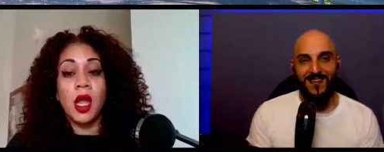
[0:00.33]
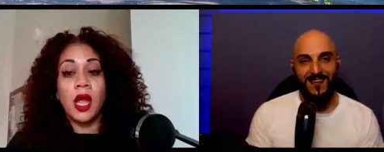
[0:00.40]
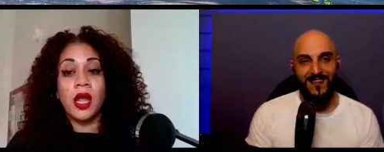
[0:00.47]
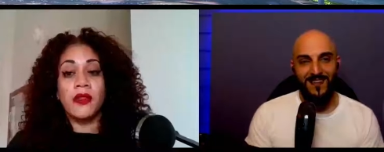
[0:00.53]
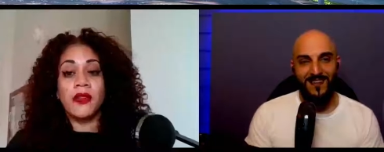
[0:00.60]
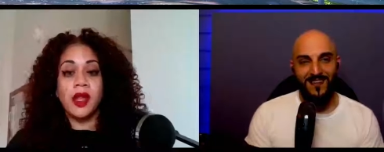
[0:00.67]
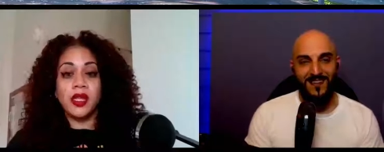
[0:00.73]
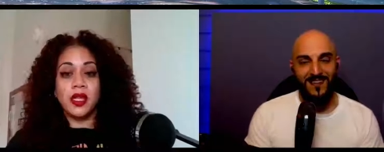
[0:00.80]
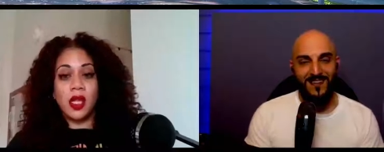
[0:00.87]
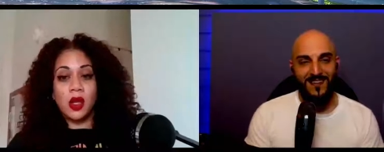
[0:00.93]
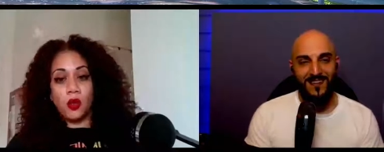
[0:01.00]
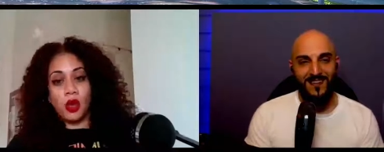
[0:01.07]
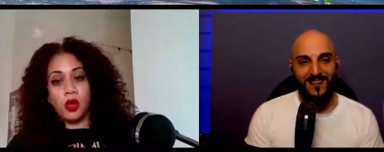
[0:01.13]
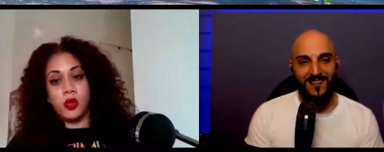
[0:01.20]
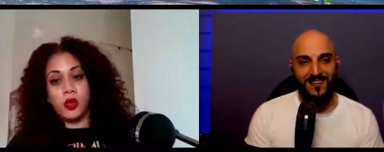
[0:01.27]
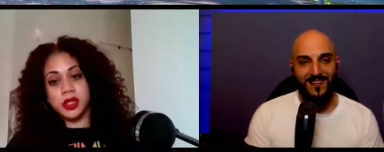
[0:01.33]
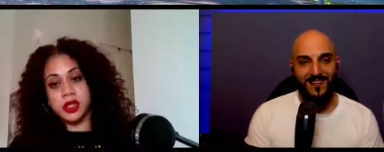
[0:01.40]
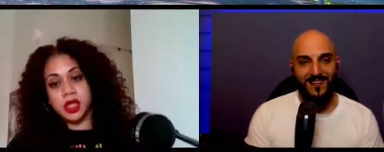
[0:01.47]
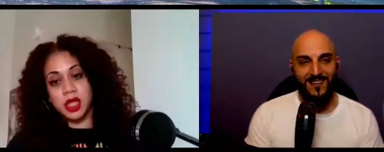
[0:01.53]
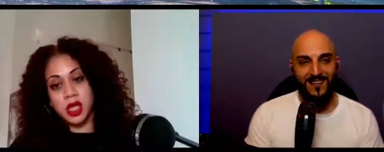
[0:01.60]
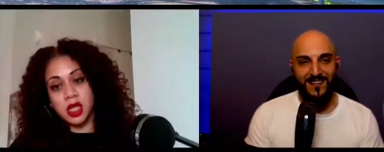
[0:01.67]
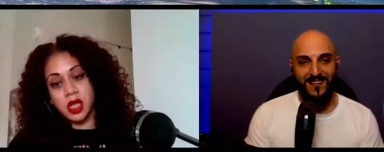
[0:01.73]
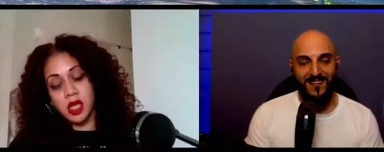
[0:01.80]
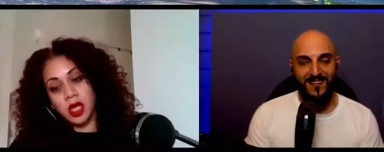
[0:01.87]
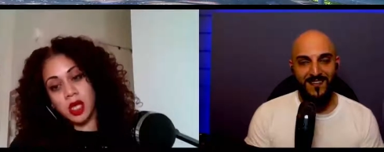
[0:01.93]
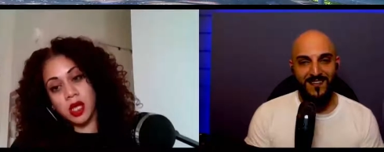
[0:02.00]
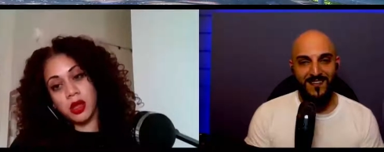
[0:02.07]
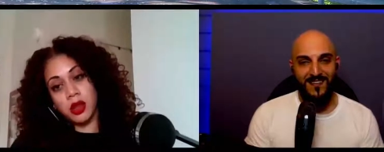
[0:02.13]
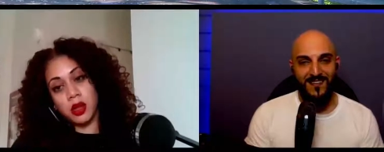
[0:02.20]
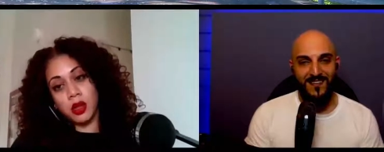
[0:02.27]
Speaker 1: I think that what we're
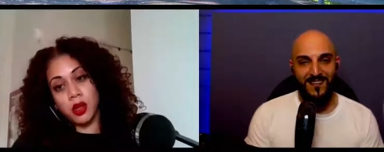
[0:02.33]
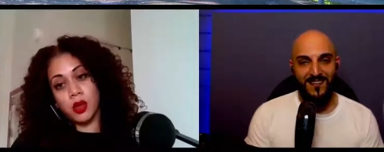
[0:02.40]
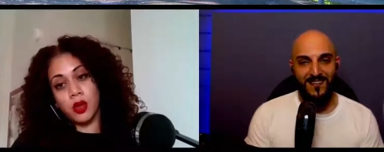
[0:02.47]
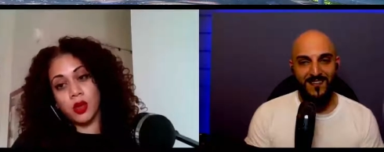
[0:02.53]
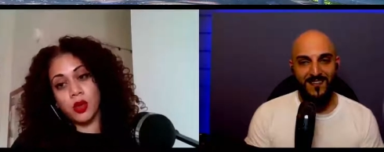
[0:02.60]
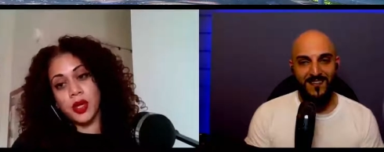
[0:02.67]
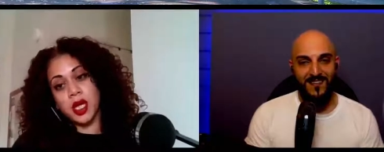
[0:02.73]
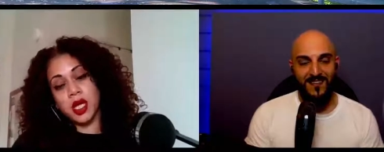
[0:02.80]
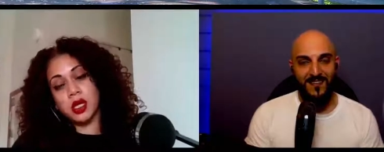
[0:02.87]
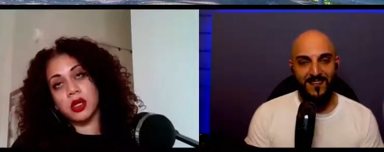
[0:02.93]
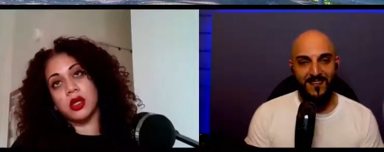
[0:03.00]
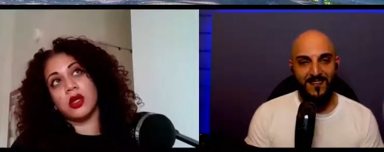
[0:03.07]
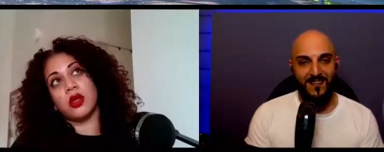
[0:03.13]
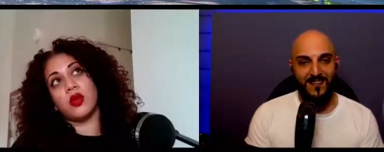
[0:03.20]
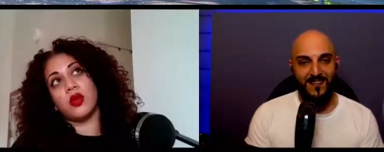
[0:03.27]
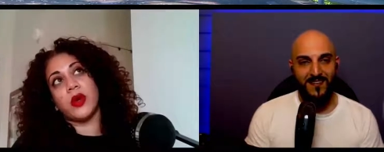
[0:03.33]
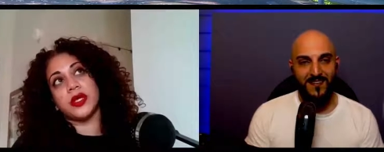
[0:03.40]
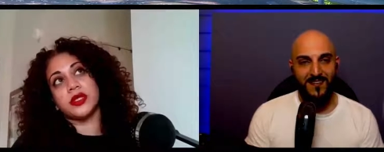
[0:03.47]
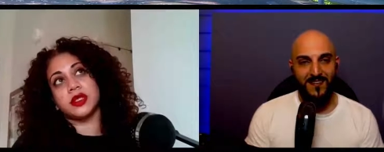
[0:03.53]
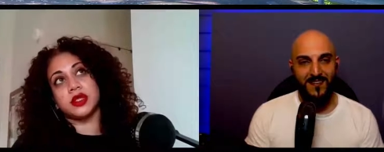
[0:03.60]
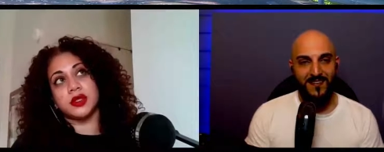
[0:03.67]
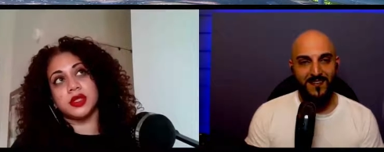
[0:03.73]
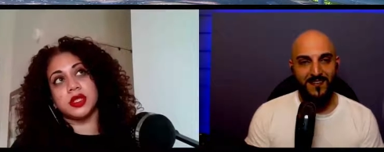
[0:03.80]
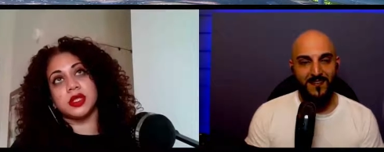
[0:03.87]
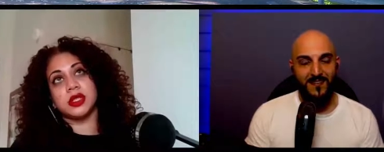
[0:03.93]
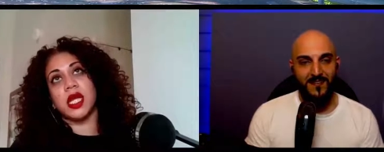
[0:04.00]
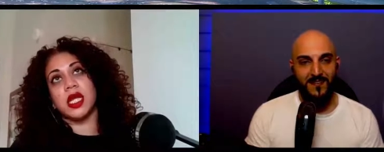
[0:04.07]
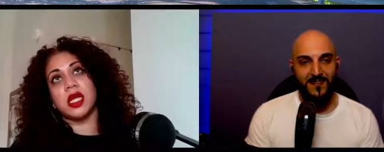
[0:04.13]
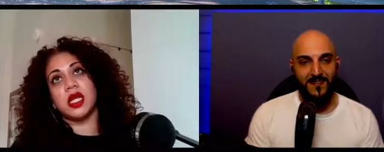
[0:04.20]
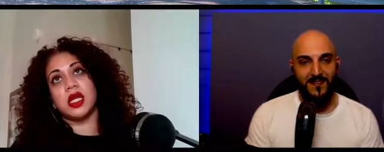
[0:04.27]
seeing though in Western
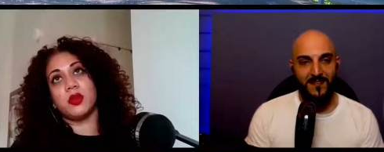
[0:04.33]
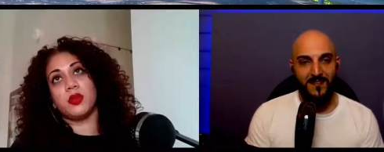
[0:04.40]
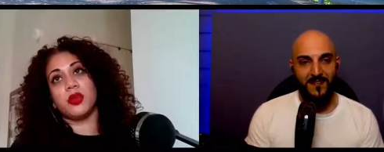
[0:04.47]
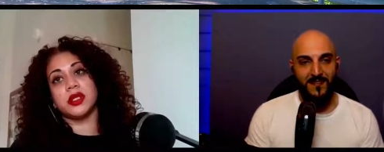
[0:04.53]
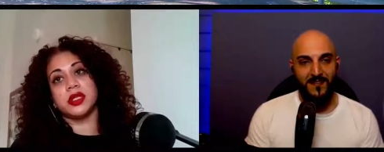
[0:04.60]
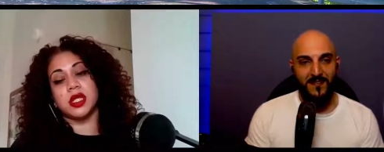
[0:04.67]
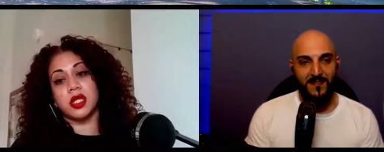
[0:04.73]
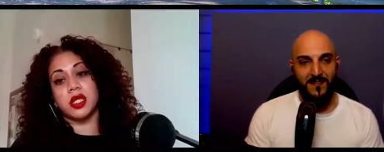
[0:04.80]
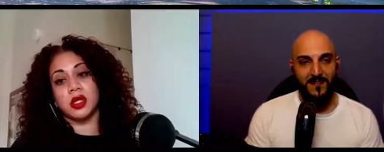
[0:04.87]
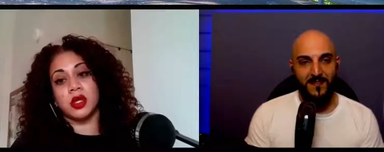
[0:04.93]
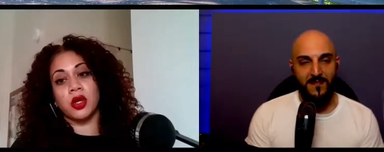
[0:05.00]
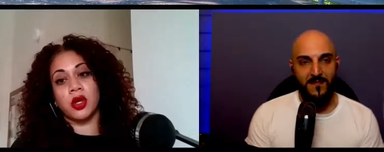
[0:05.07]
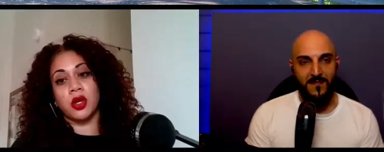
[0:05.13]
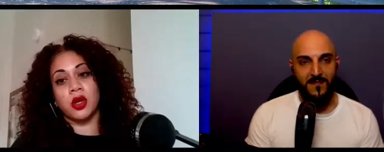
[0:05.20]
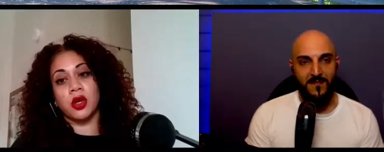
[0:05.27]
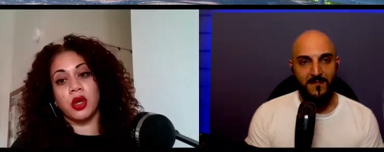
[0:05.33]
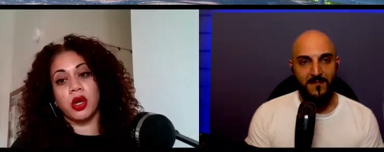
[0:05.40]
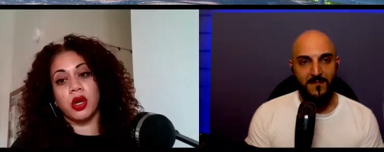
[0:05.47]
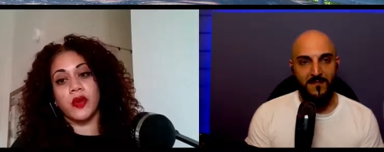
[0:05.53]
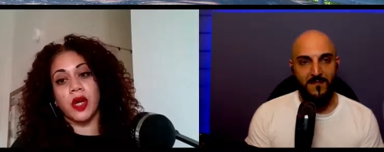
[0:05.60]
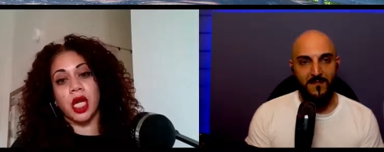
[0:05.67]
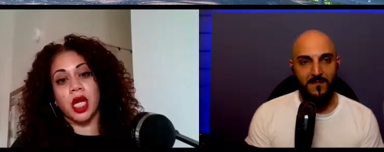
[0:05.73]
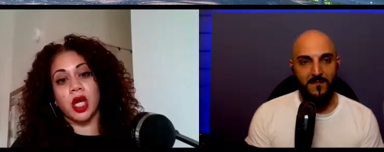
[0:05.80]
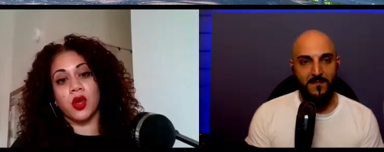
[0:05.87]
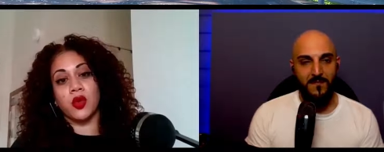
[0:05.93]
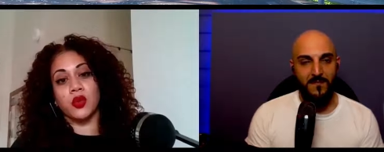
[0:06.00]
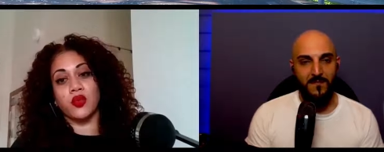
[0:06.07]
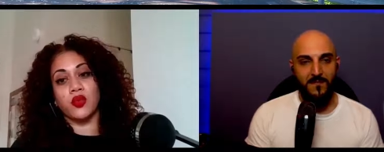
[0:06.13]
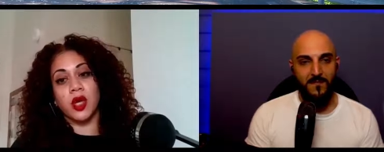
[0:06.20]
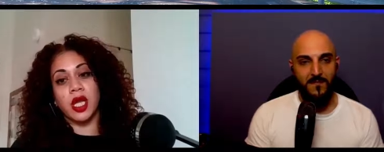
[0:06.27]
society in particular
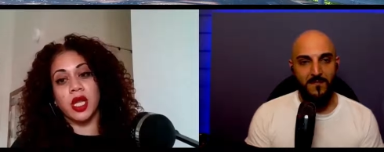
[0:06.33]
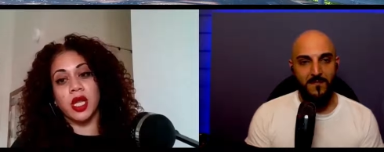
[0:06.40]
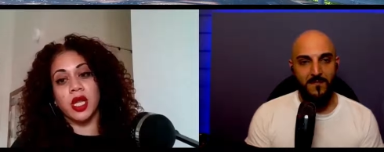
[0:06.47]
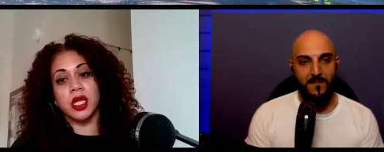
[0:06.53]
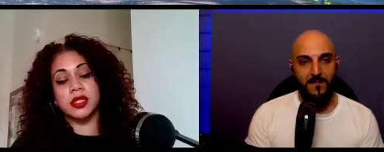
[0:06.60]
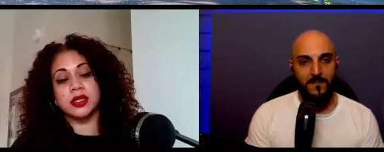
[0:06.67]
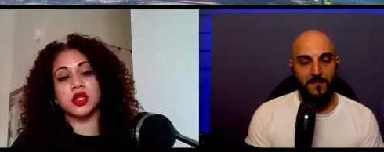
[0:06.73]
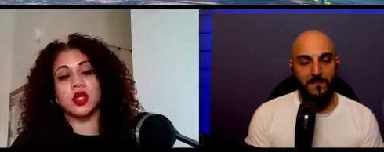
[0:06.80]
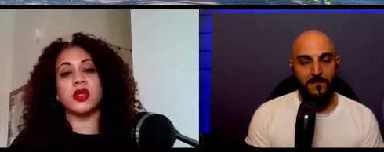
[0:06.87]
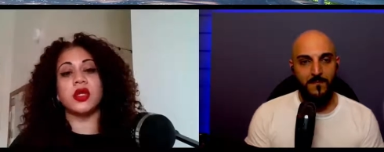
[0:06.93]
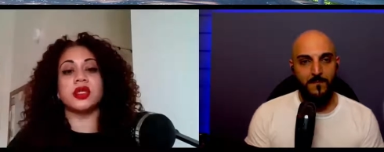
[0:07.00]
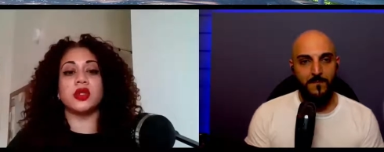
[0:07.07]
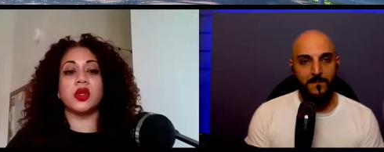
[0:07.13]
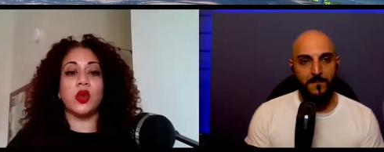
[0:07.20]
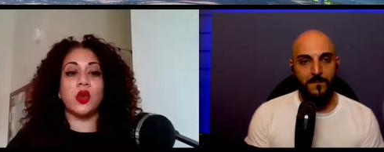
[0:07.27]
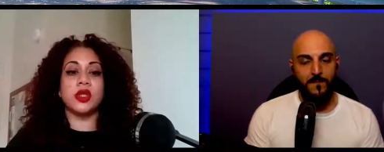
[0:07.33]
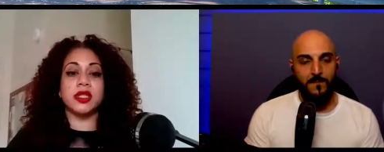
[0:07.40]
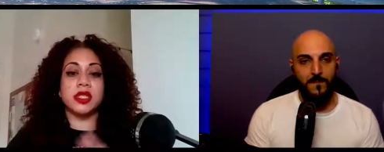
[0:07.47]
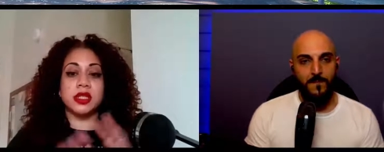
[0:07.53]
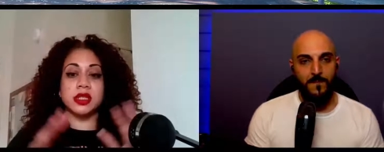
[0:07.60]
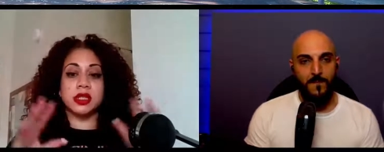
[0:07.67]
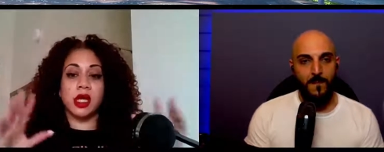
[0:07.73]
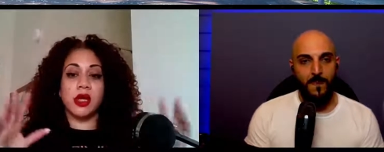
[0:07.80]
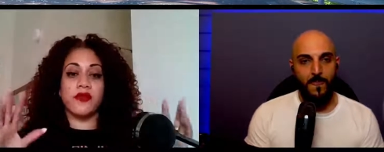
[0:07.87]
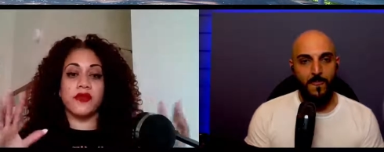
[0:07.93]
around race, so there's all this stuff.